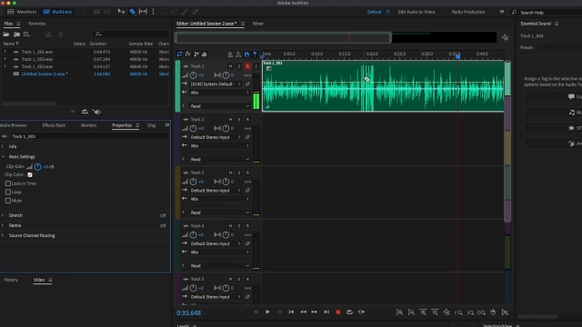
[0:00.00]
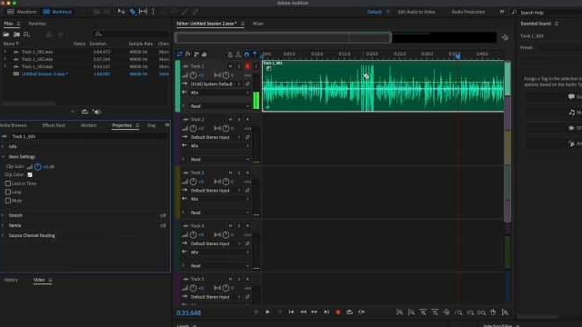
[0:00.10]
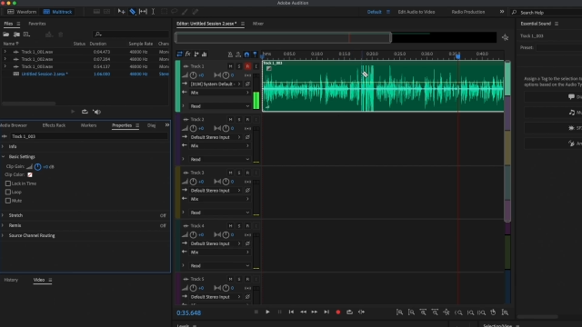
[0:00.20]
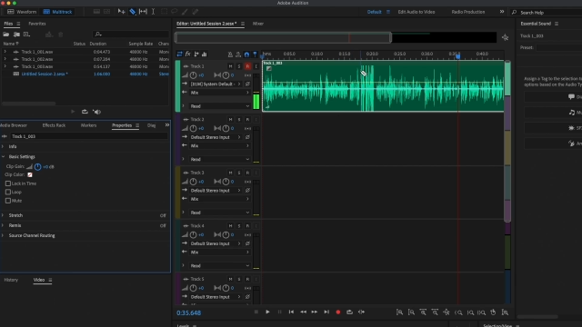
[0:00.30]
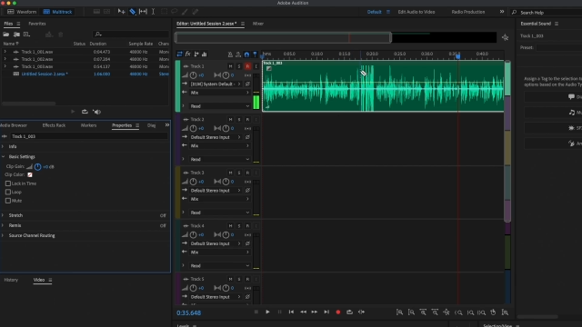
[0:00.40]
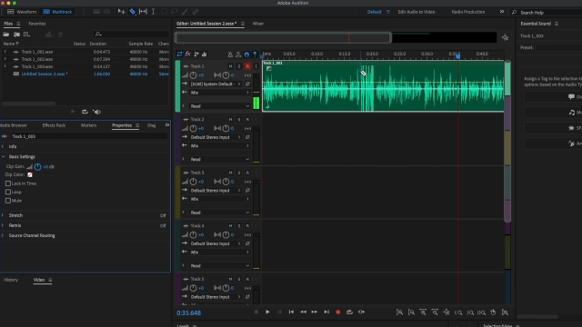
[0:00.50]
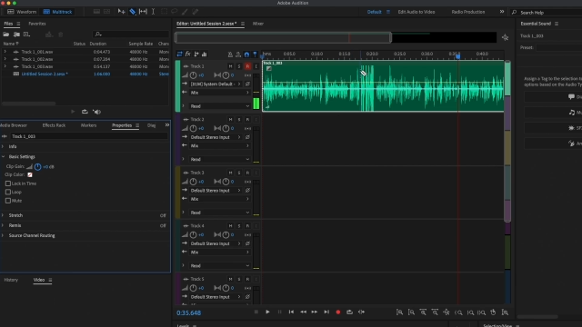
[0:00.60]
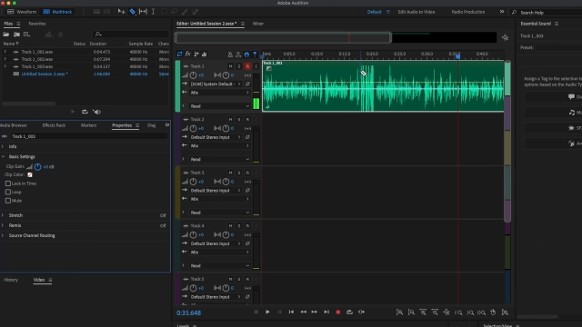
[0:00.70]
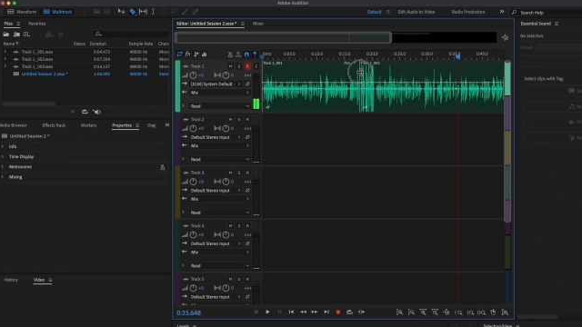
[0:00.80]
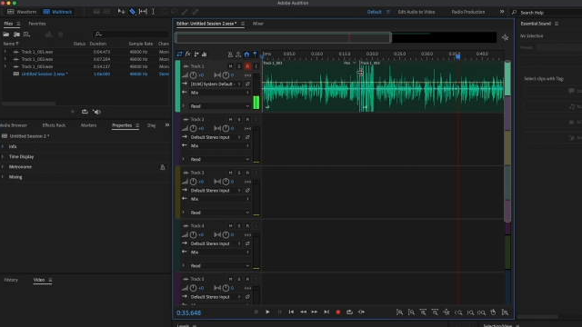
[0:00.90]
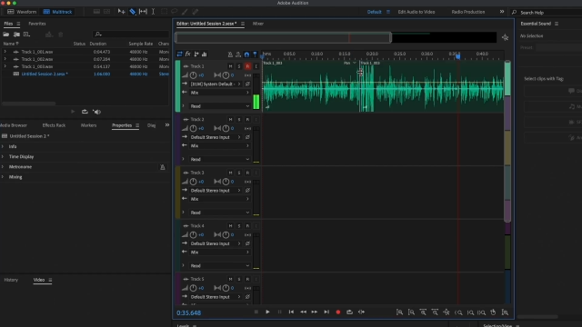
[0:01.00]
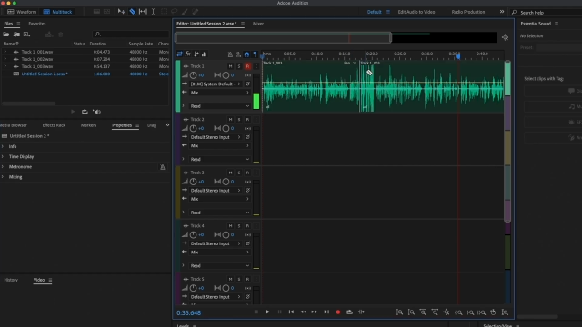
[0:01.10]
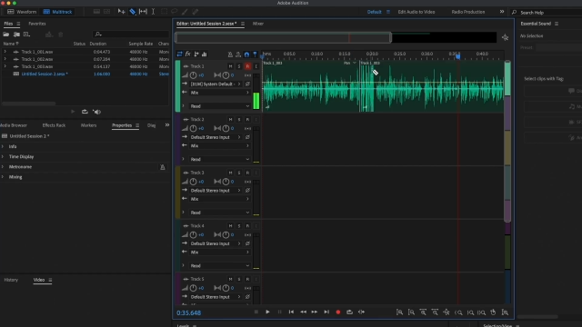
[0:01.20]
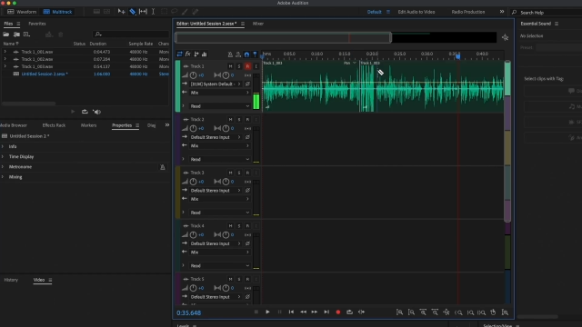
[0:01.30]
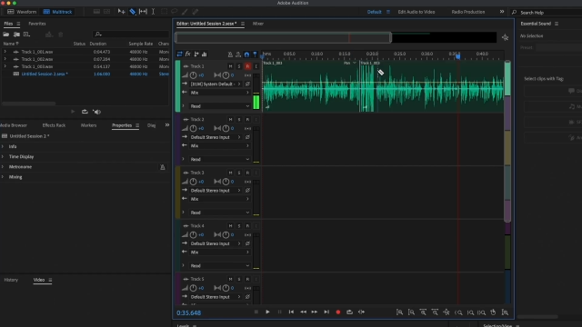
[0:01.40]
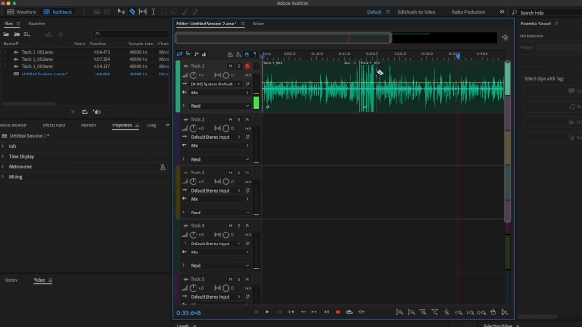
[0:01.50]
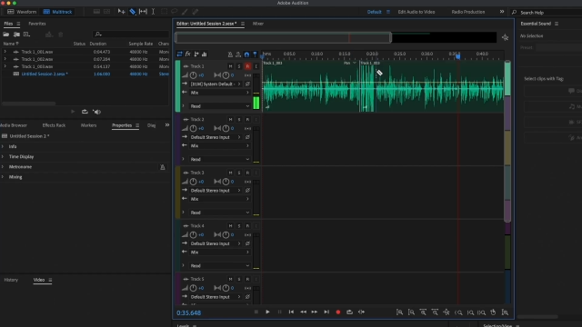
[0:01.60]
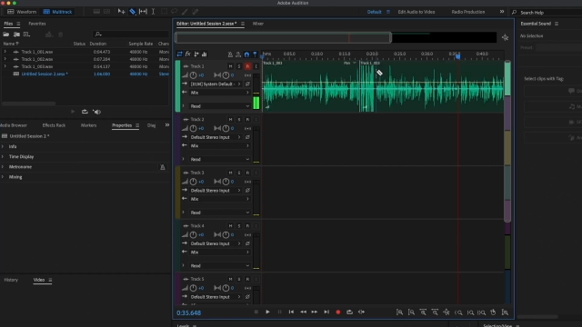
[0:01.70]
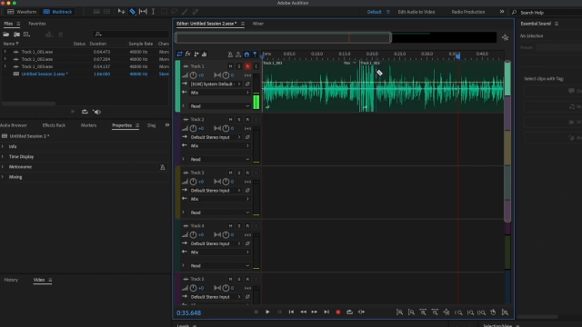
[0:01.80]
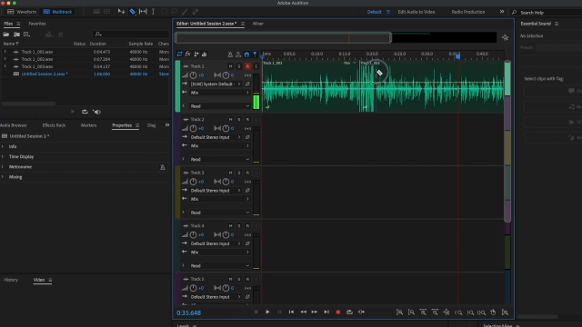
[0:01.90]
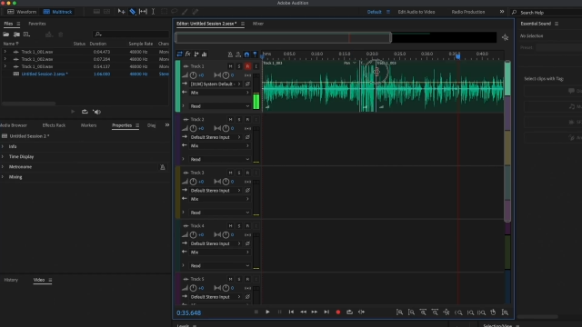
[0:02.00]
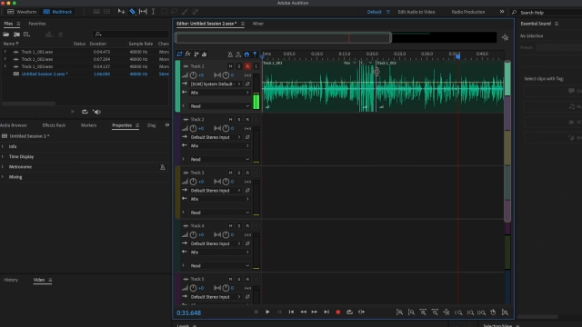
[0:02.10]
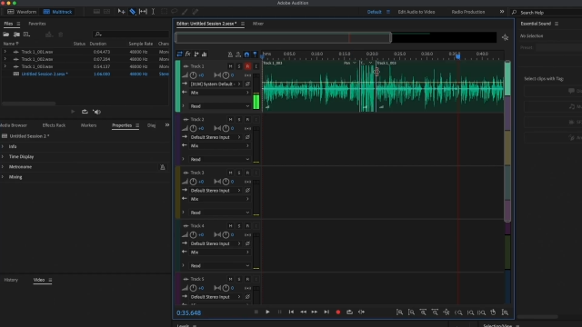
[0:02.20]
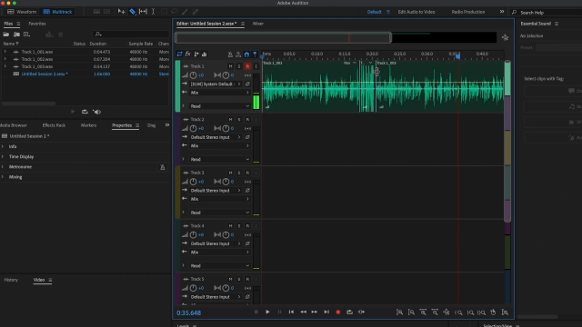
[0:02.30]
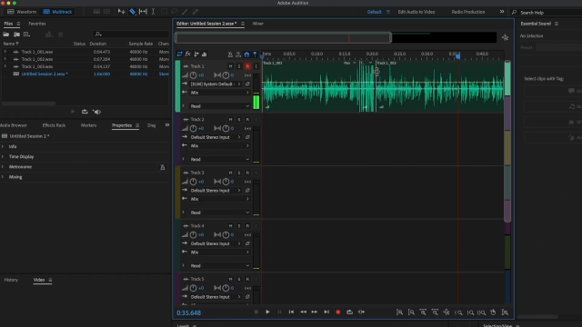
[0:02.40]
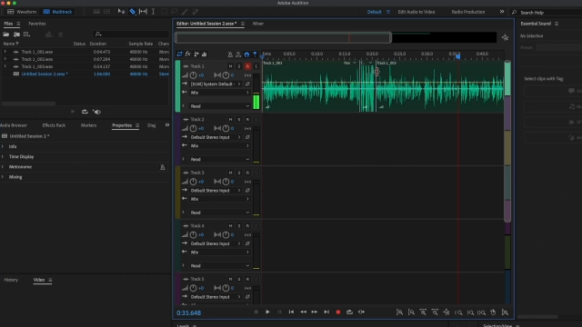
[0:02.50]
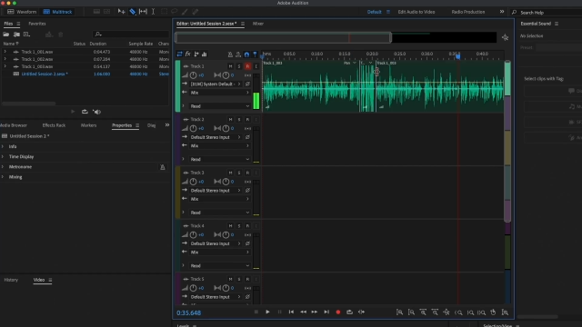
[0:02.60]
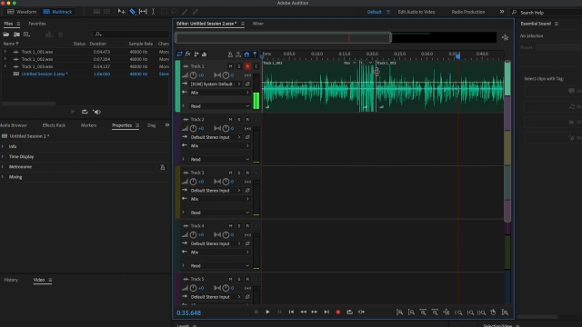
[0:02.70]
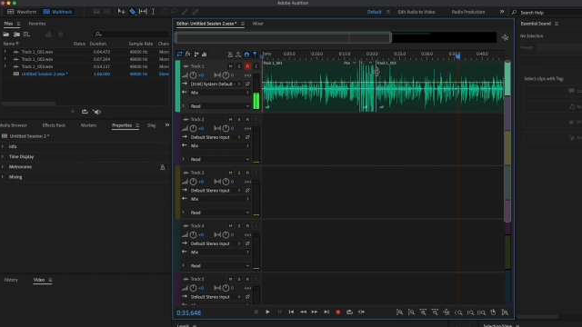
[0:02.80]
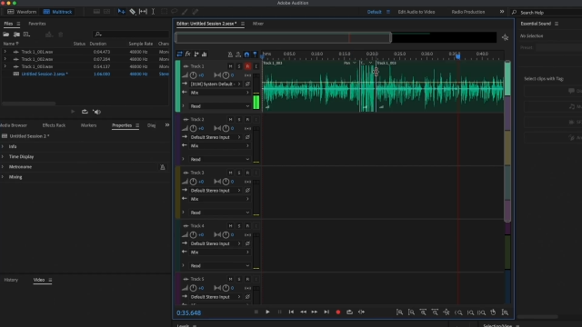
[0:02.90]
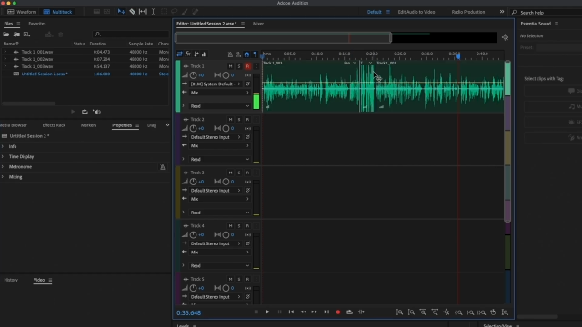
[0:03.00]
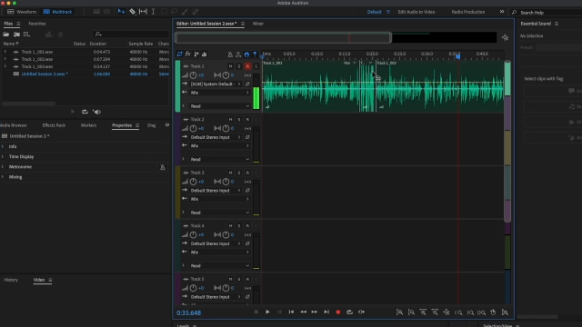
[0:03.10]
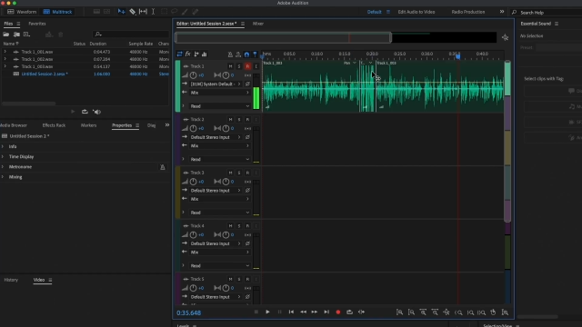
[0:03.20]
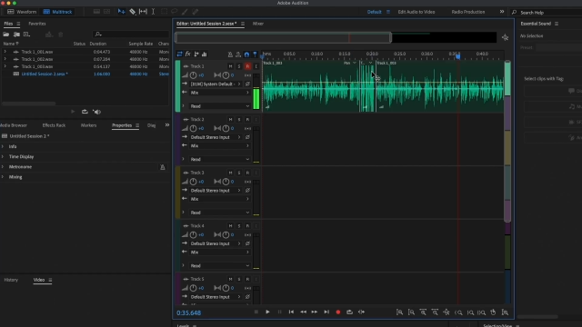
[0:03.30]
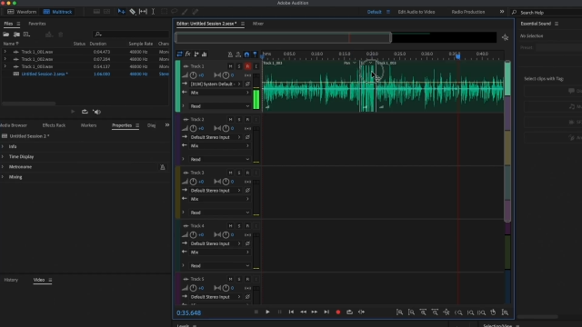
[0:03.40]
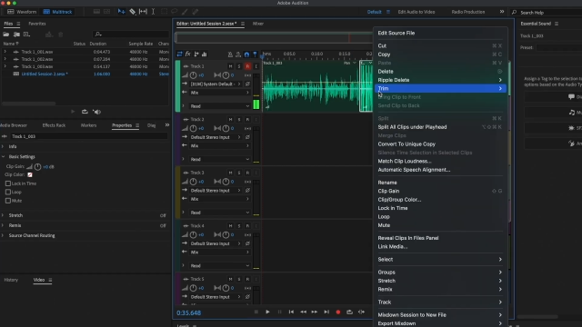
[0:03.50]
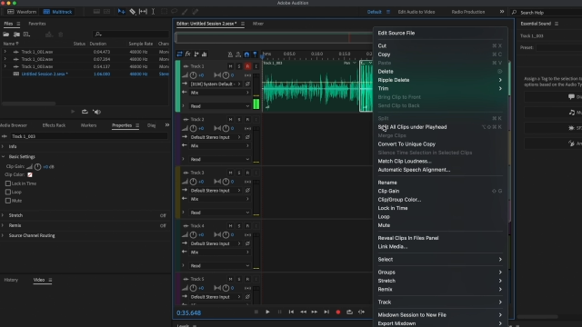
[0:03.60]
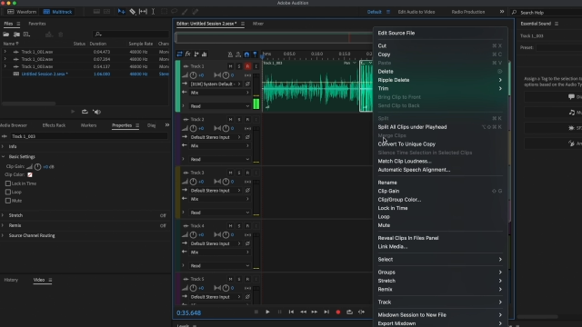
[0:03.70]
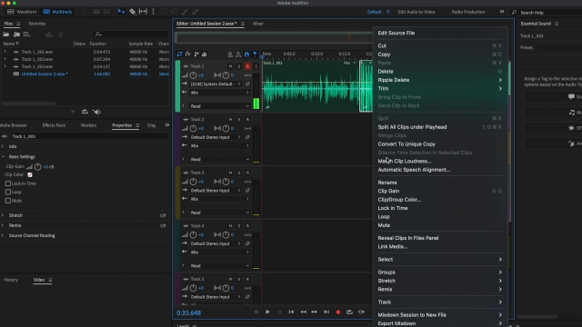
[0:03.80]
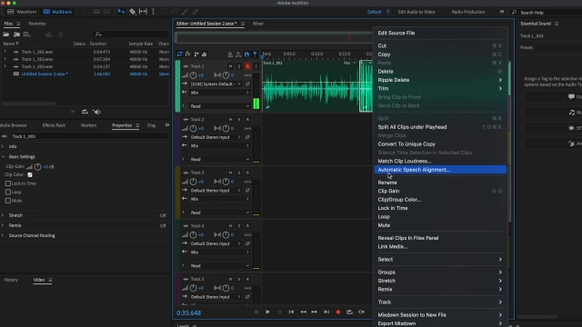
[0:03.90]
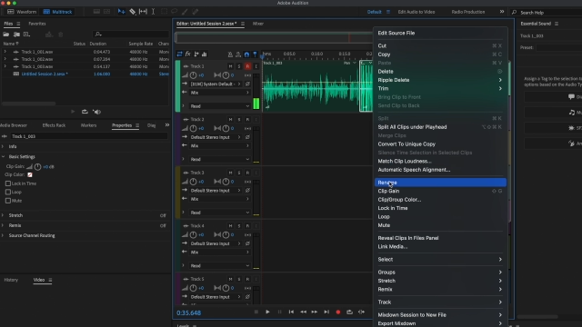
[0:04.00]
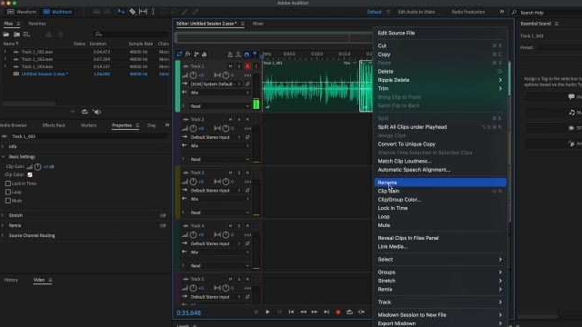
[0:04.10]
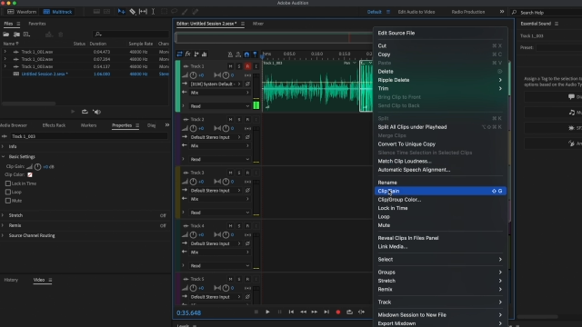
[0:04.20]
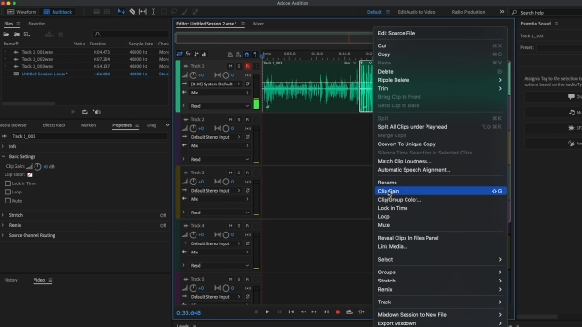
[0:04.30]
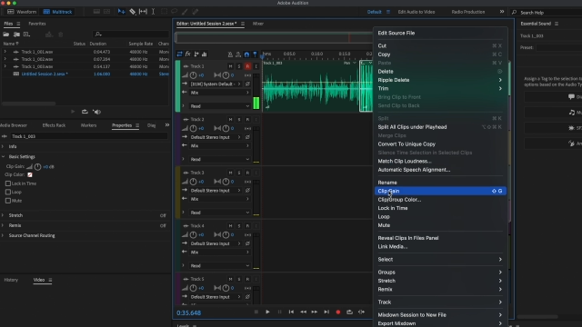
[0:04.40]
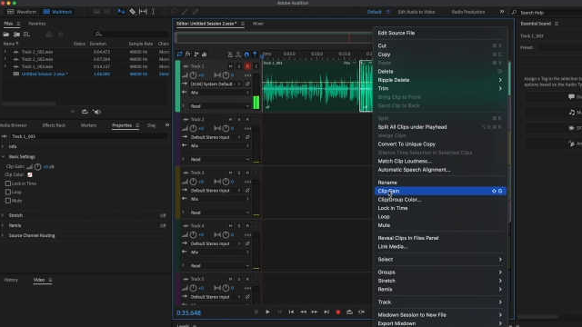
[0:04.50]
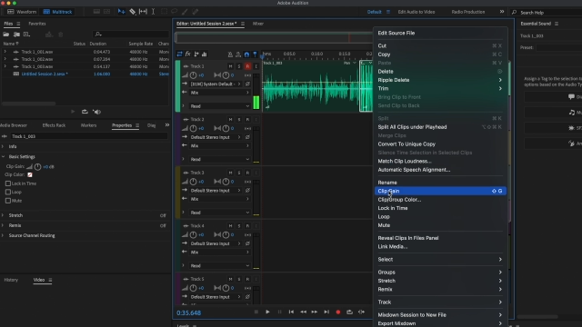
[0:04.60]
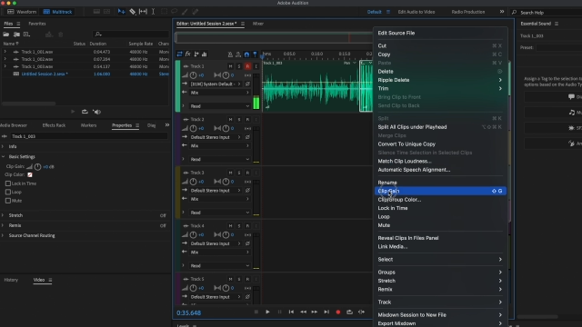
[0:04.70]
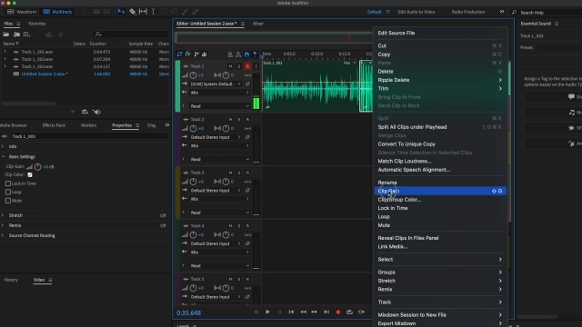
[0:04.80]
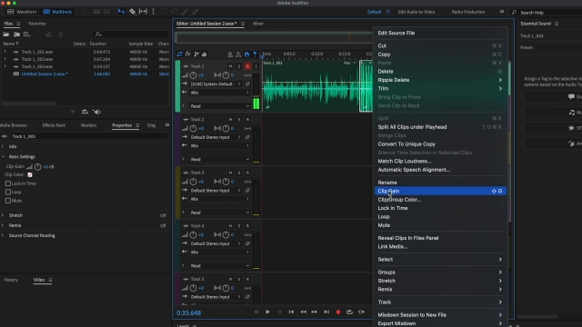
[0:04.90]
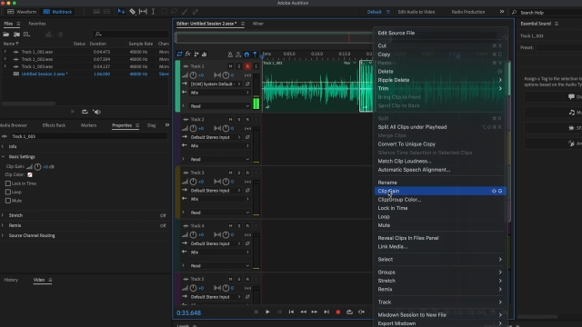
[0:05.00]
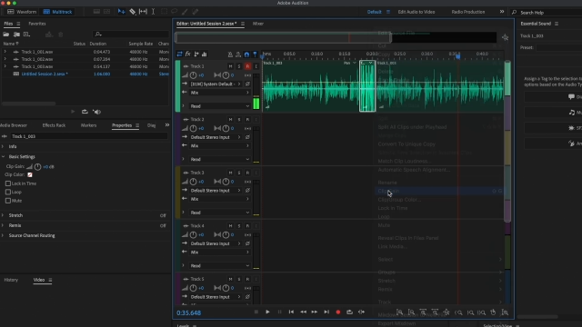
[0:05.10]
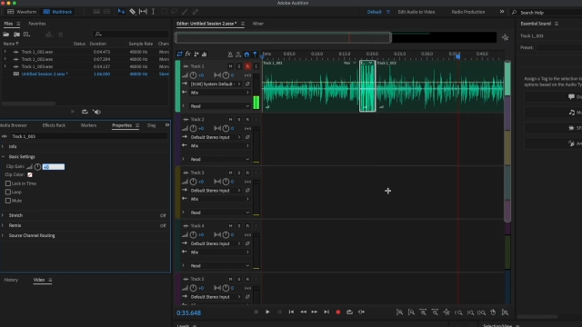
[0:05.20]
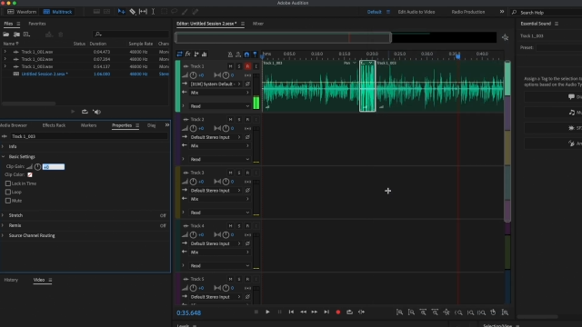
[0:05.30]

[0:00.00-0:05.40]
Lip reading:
No face is visible, so there are no lips to read.